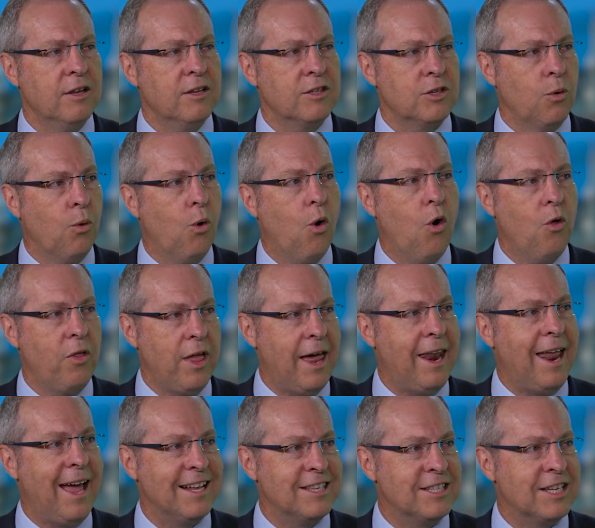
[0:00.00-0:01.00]
So all
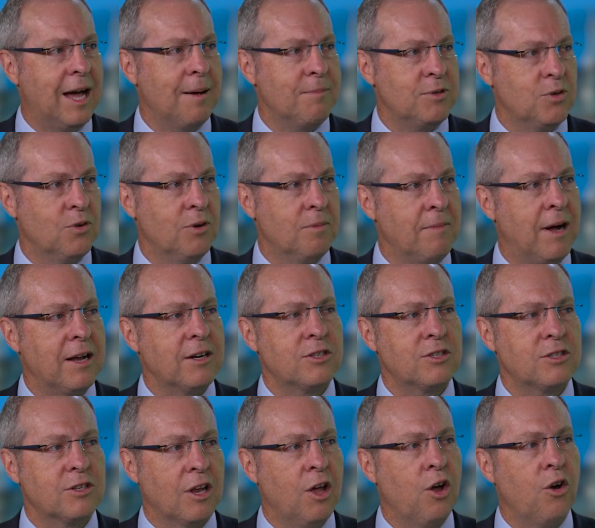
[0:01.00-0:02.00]
that adds up to a much
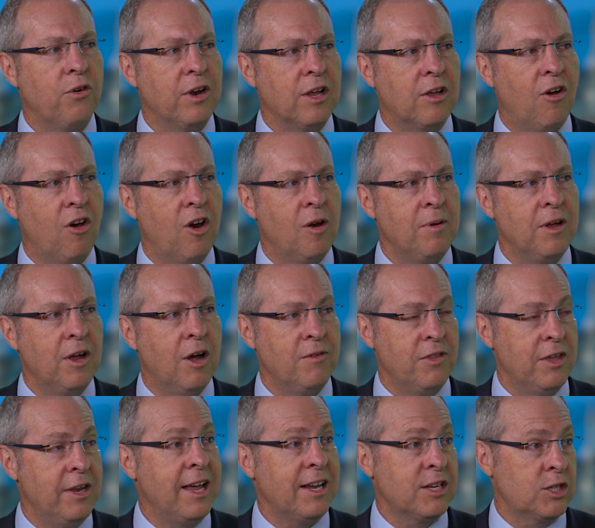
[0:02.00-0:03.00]
slower economy over
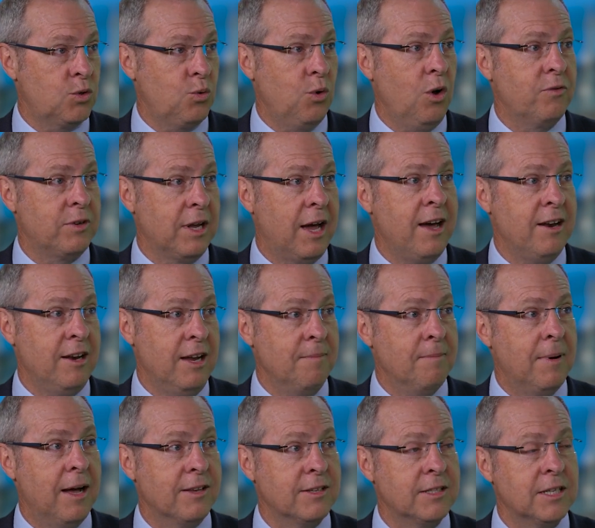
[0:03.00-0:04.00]
the next 12 to 18
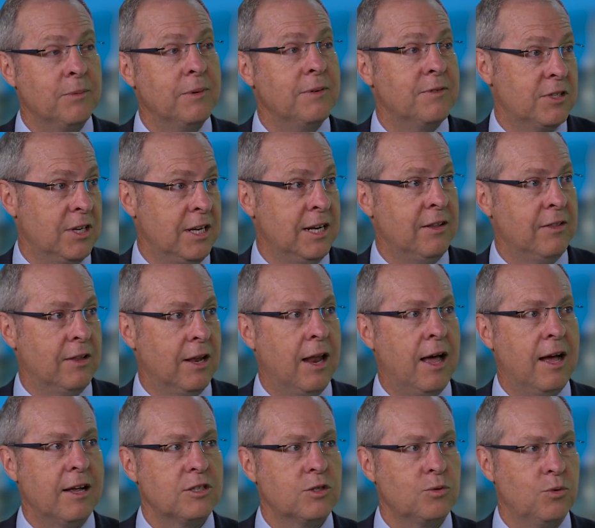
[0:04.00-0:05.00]
months than we've seen in the
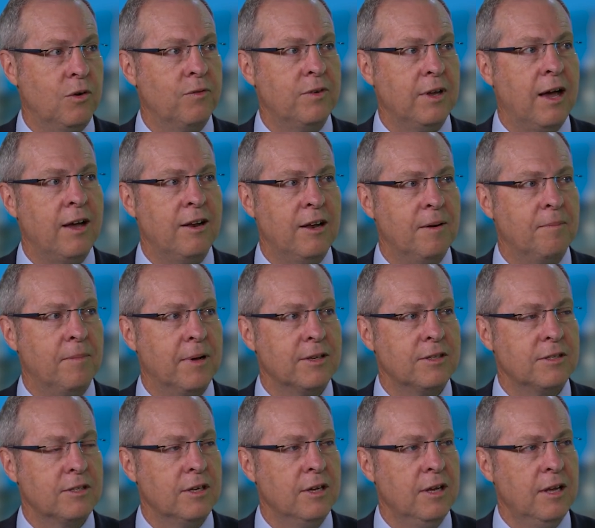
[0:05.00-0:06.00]
last 12 to 18
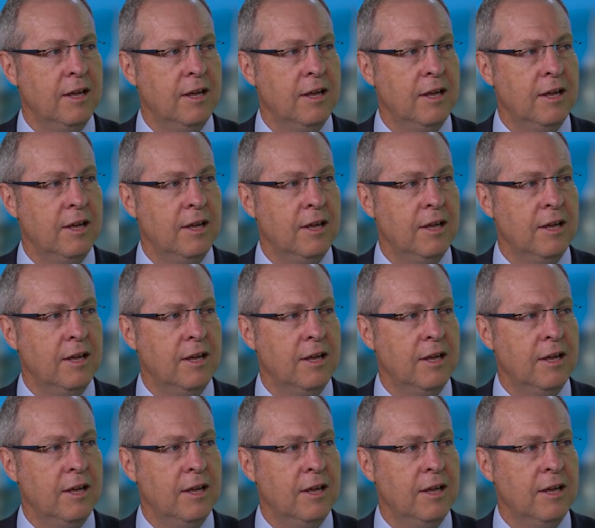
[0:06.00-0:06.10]
months.